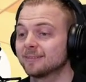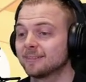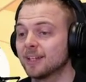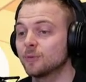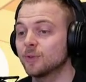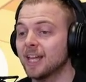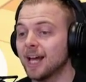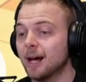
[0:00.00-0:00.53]

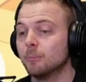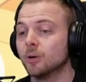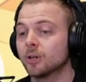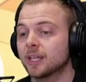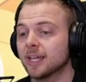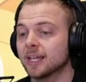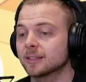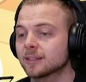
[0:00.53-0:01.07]
if we get our butt
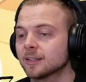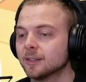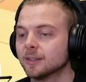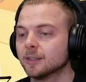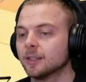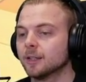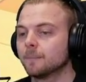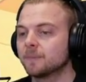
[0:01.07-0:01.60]
kicked.
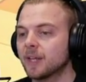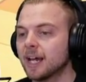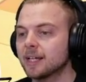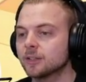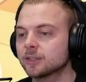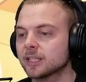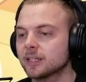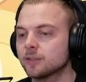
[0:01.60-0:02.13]
Hi, it
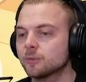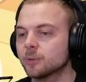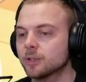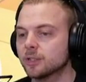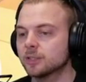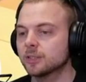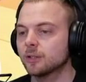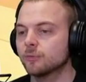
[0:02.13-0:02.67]
looks like you got
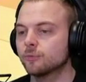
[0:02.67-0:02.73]
yourself